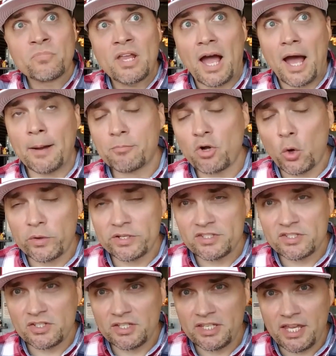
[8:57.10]
I'm going
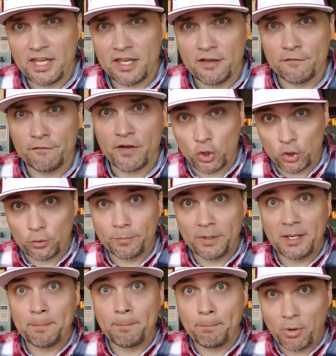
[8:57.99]
to give Urban